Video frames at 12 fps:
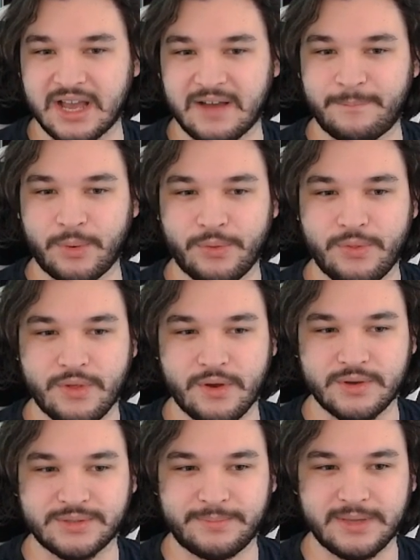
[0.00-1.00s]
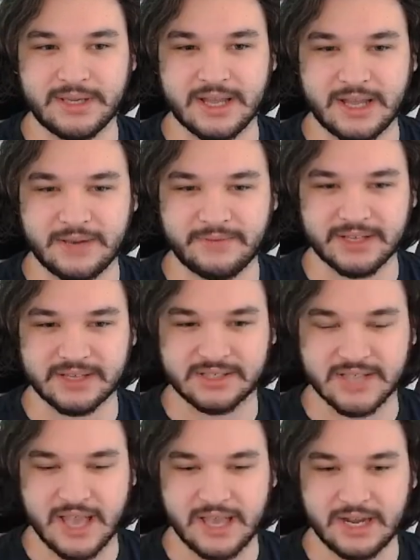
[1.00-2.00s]
Uh, both of those would be kind of
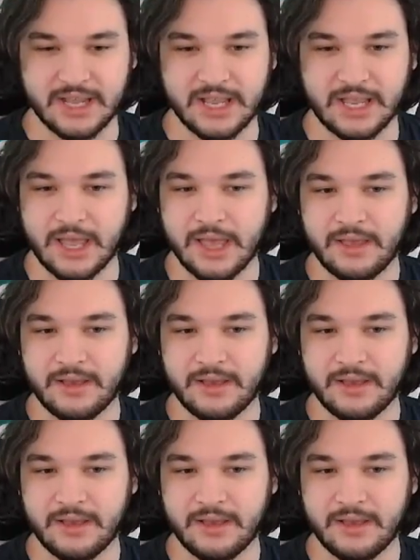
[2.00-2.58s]
exciting.